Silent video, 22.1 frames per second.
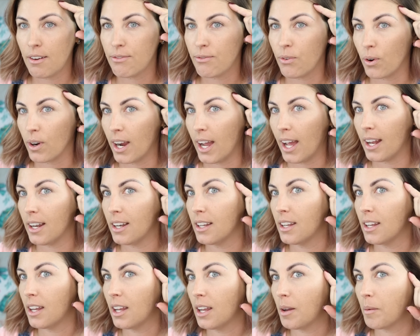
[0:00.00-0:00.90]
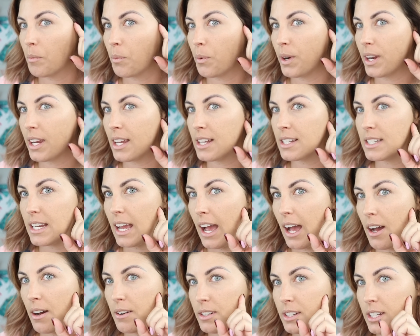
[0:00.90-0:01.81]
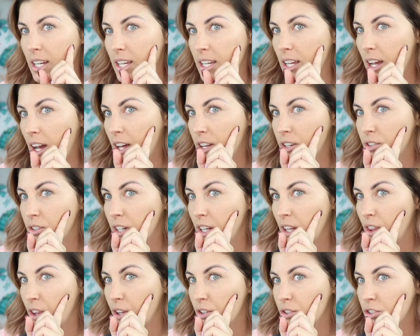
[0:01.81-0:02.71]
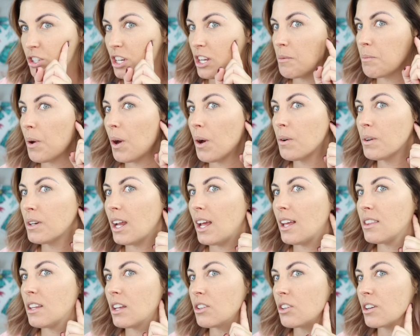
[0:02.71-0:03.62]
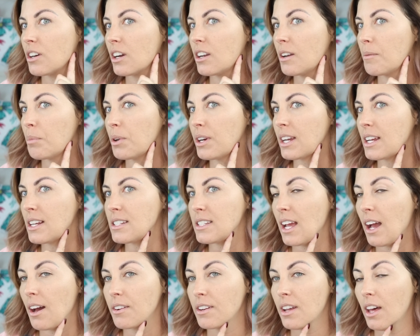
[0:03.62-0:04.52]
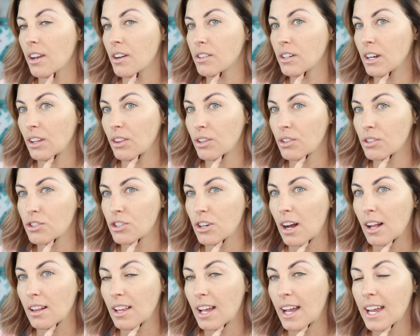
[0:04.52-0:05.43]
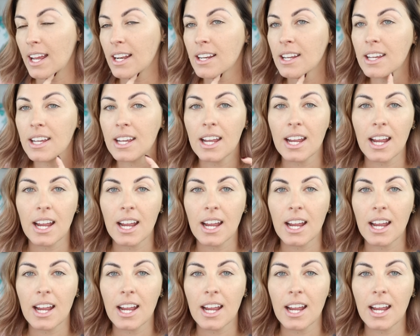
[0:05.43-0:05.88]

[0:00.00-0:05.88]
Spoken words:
forehead, bring it down underneath your cheekbone, and then you're gonna bring it down underneath your jawline.